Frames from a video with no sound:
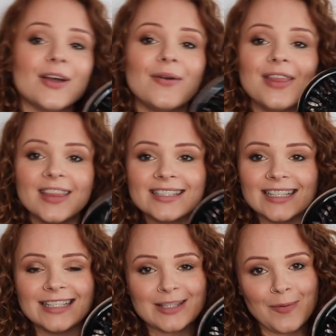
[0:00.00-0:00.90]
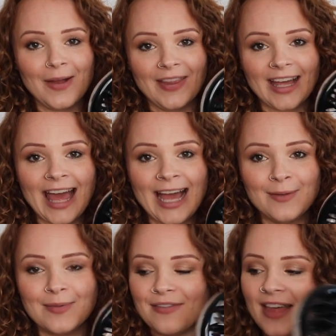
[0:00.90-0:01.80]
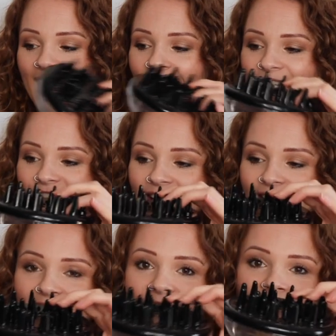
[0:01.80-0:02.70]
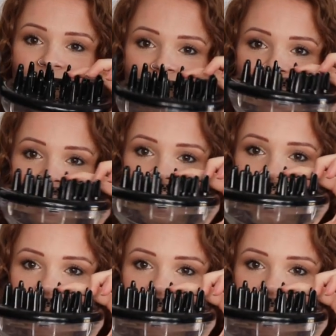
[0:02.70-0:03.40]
So this is the one that came with the hairdryer, and as you